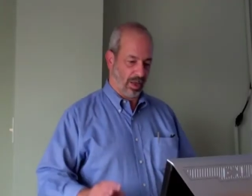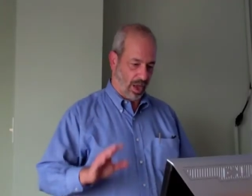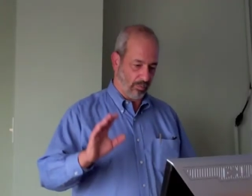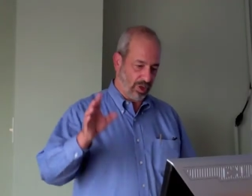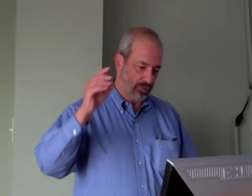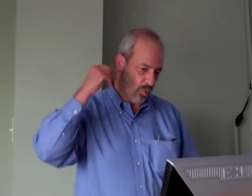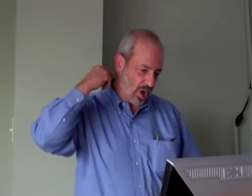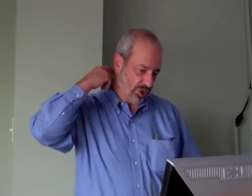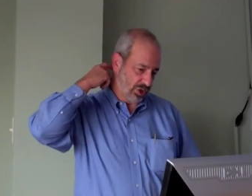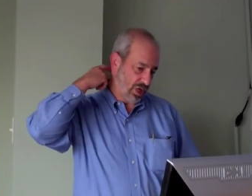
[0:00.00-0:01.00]
And we
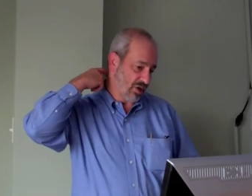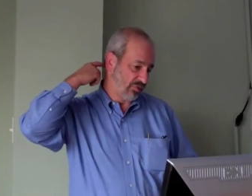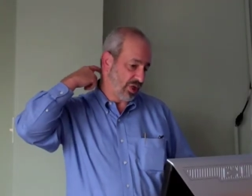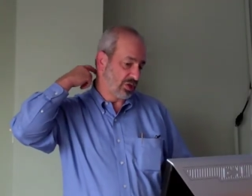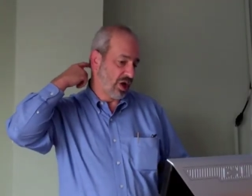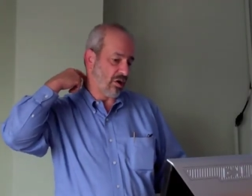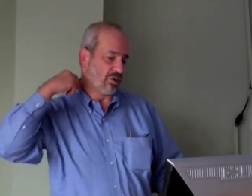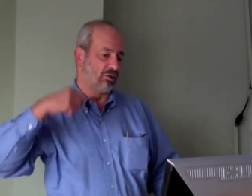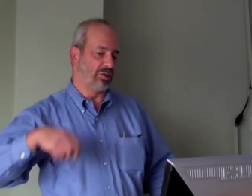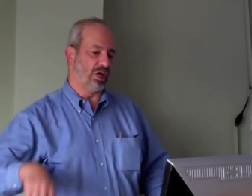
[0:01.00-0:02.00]
want to see if these
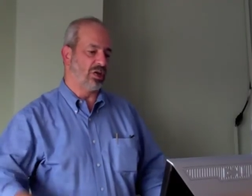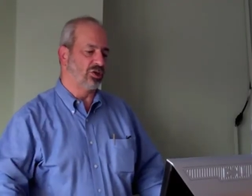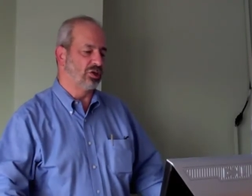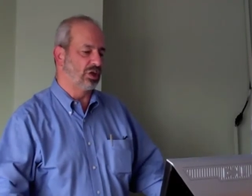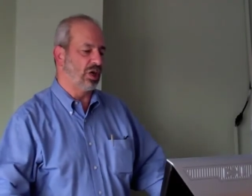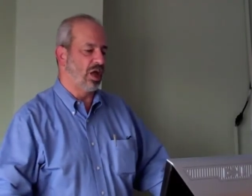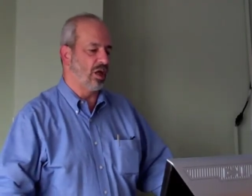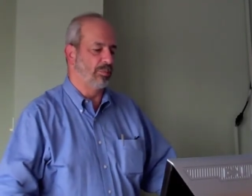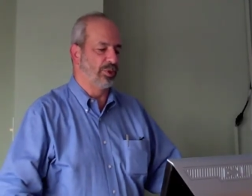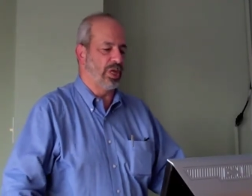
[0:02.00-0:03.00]
characterizations can
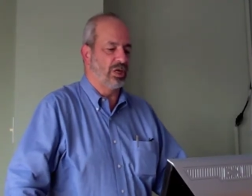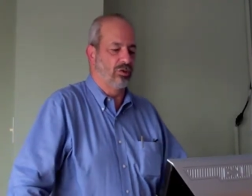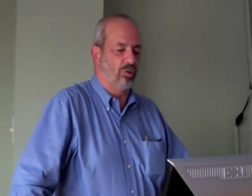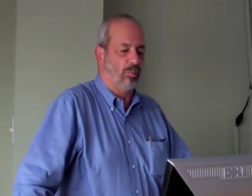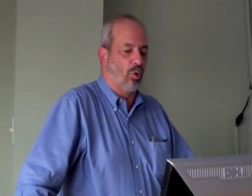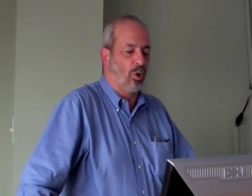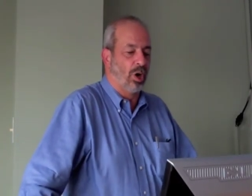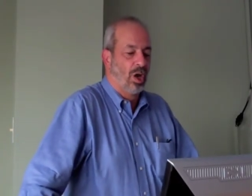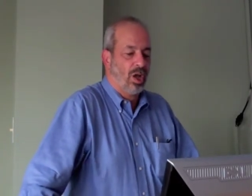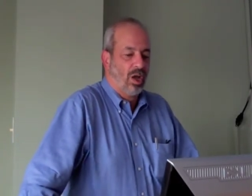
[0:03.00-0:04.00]
help lead to a
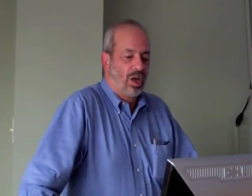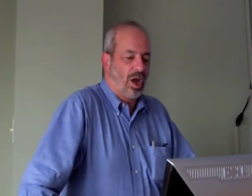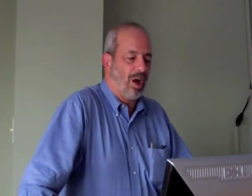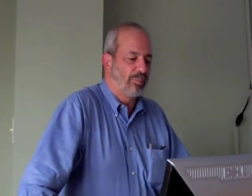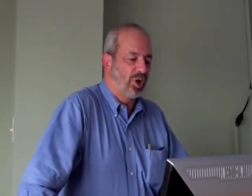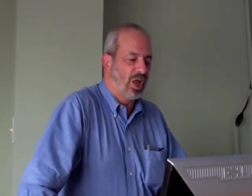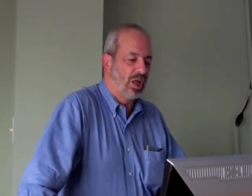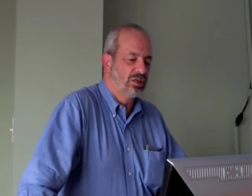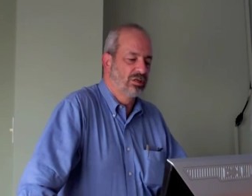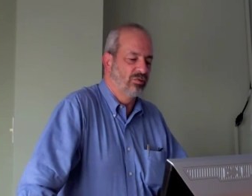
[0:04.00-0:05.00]
more
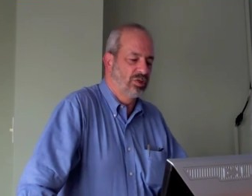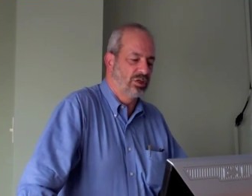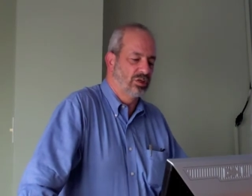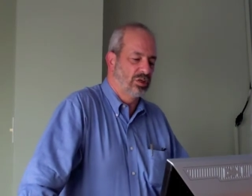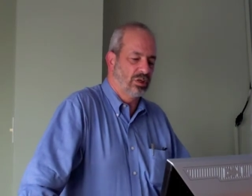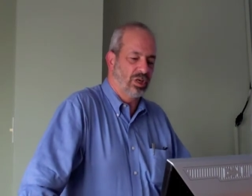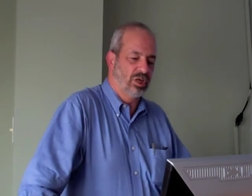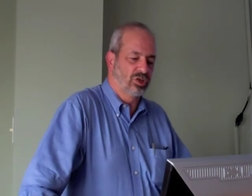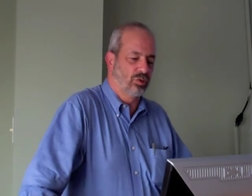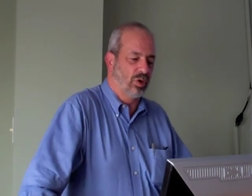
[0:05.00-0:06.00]
comprehensive system
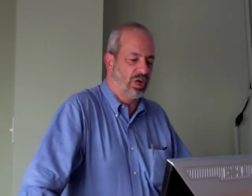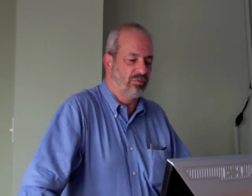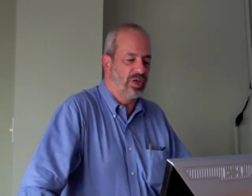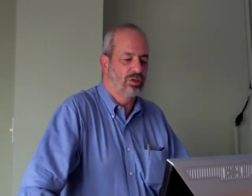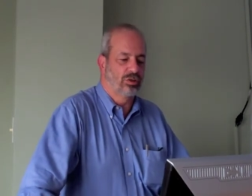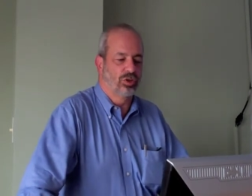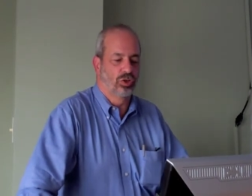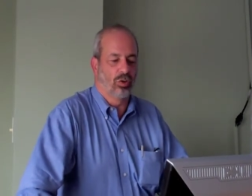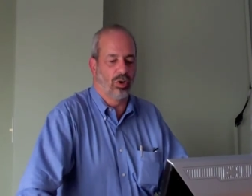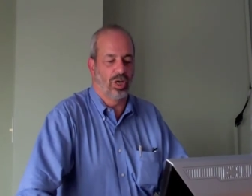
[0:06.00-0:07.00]
history of Eastern
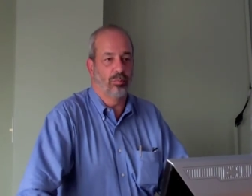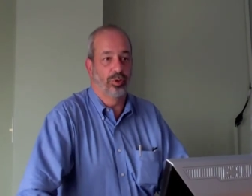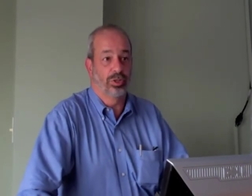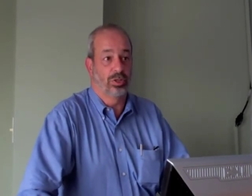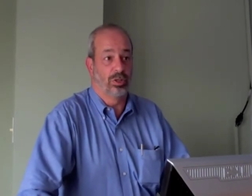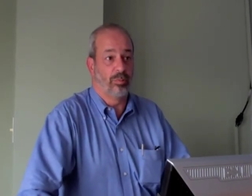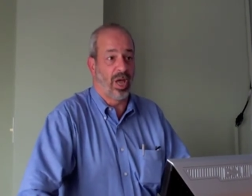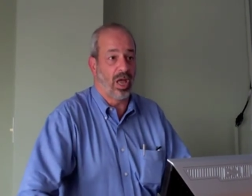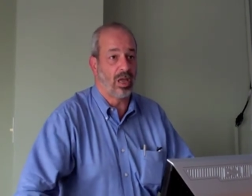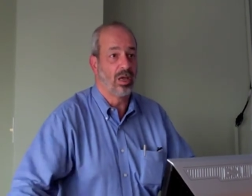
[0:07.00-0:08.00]
Shore inputs to the
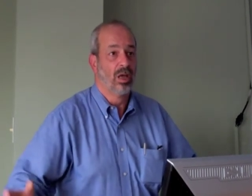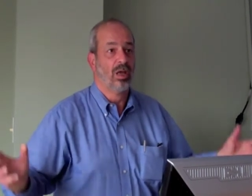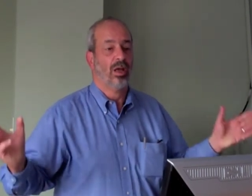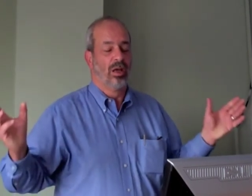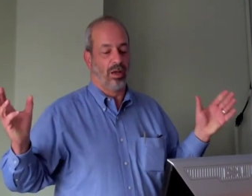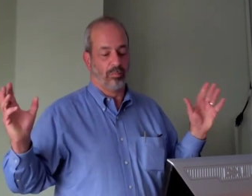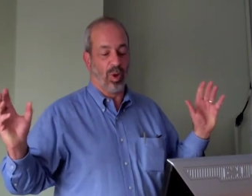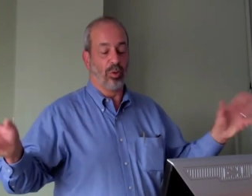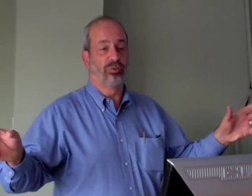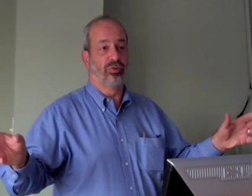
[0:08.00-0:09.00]
bay,
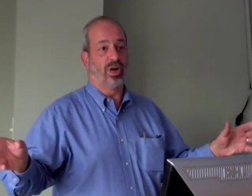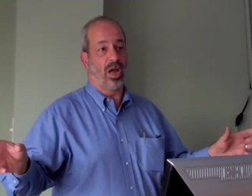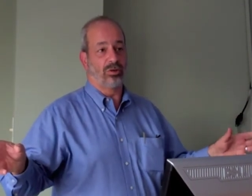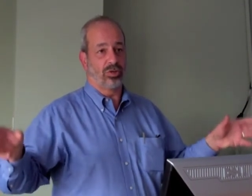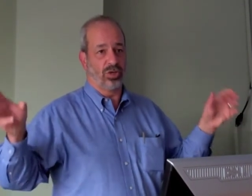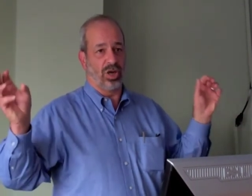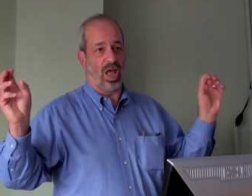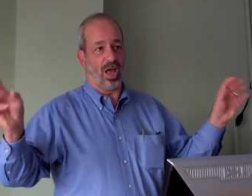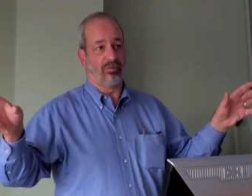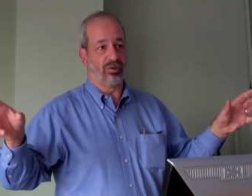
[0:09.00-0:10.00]
both for nitrogen
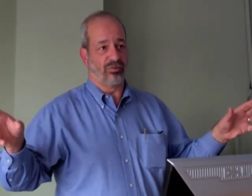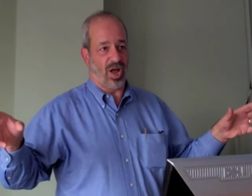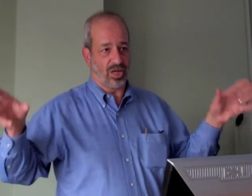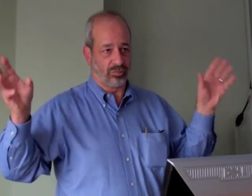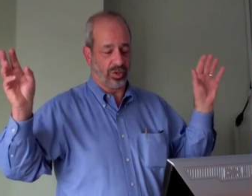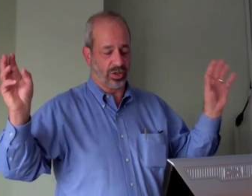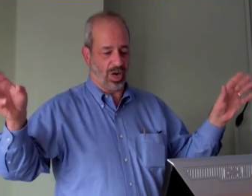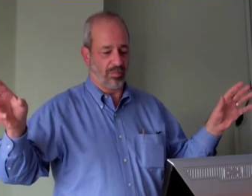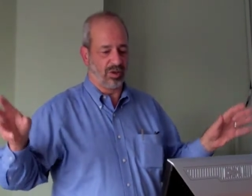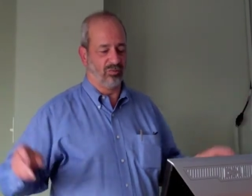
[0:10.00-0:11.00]
and for phosphorus,
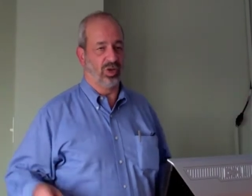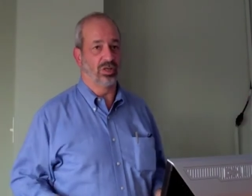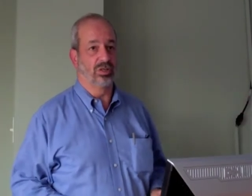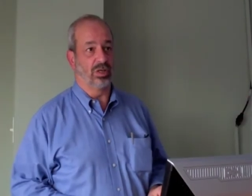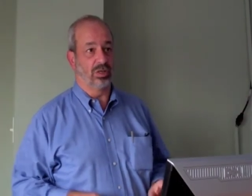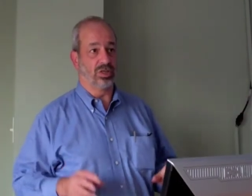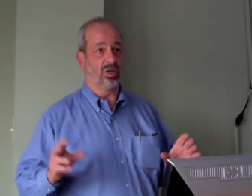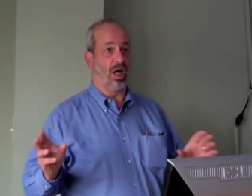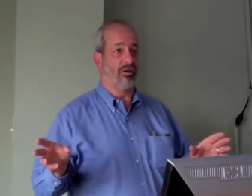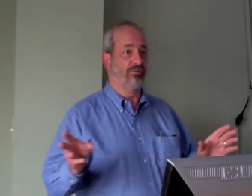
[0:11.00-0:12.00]
and I'm convinced that
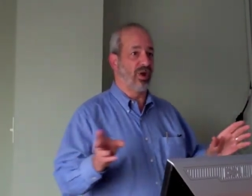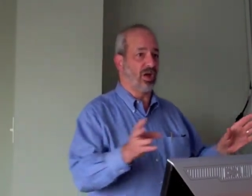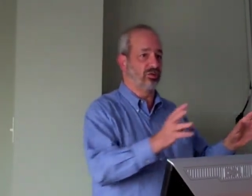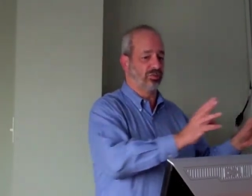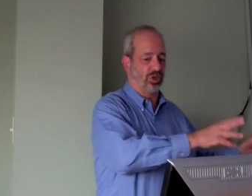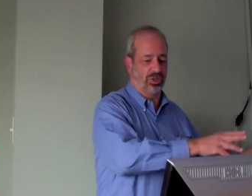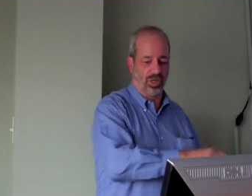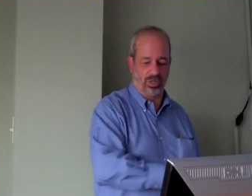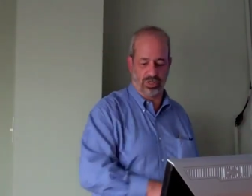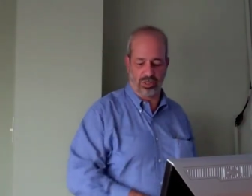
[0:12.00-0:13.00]
dissolved
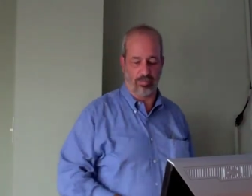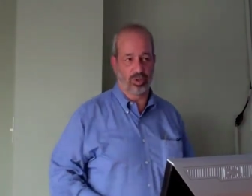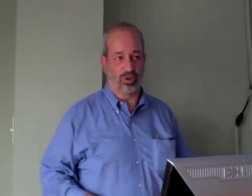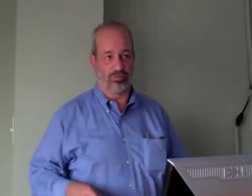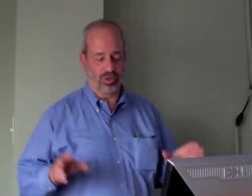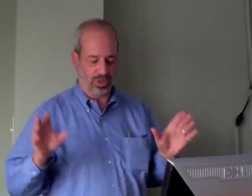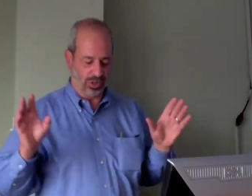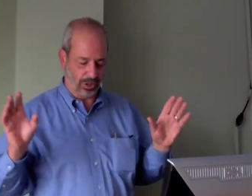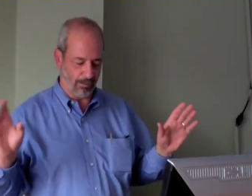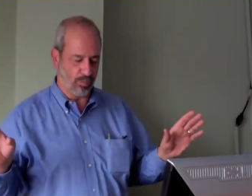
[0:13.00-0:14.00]
phosphorus in the subsurface
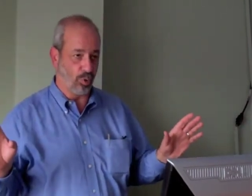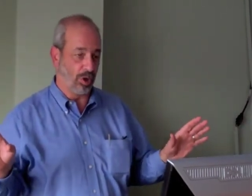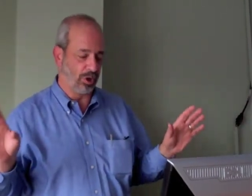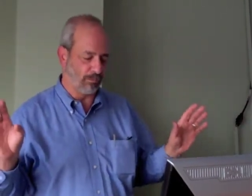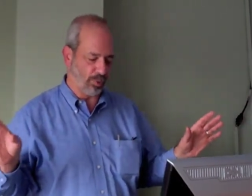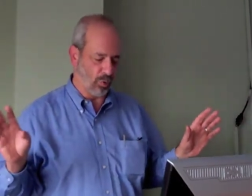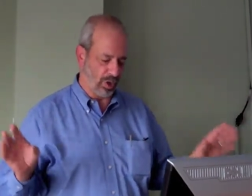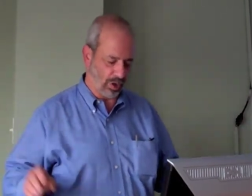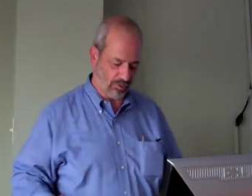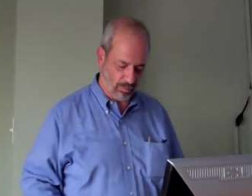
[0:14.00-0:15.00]
is an important
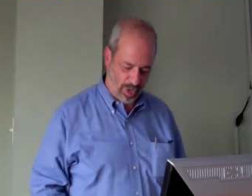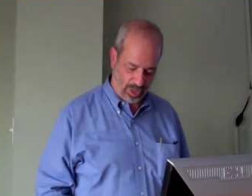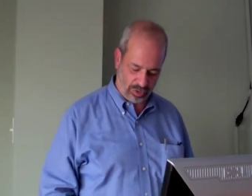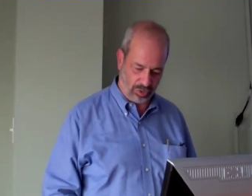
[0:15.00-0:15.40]
component of the bay